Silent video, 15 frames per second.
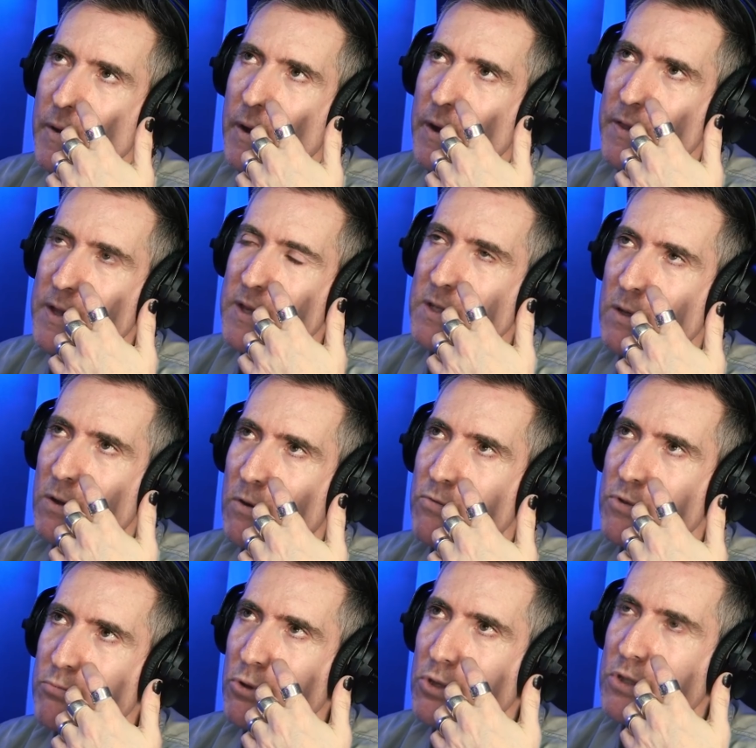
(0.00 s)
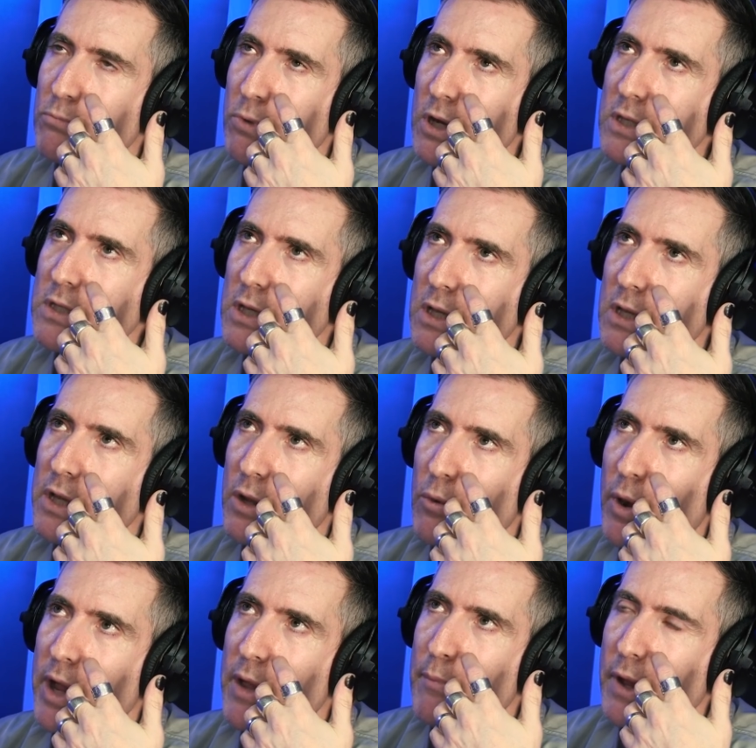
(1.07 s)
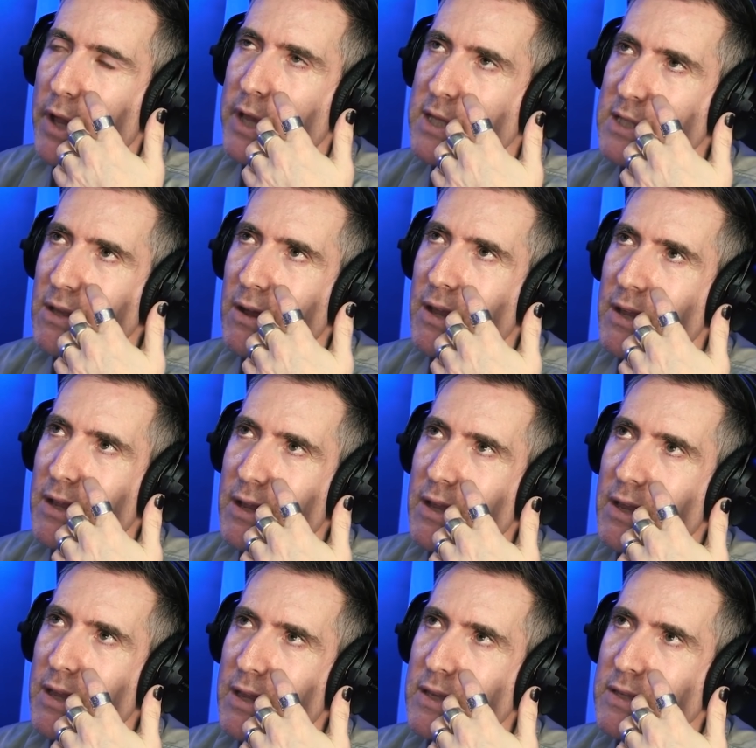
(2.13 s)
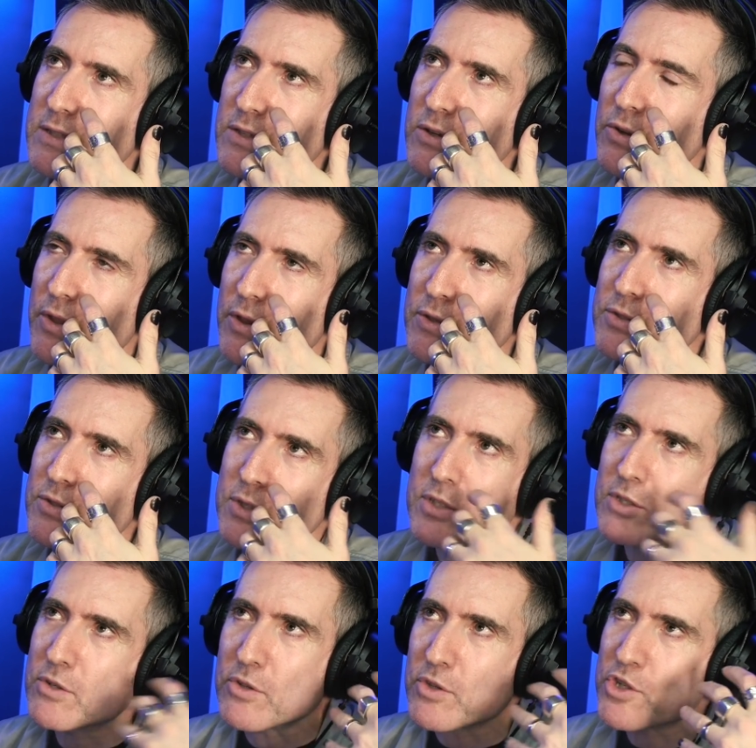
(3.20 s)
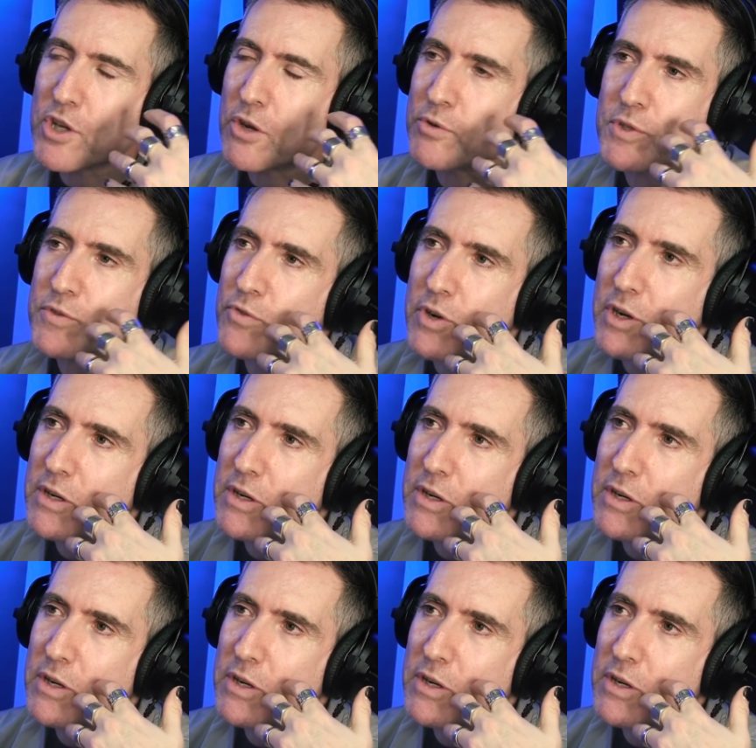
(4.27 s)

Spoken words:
I think it's a lot of responsibility in a way, but he's like, he's got the shoulders for it.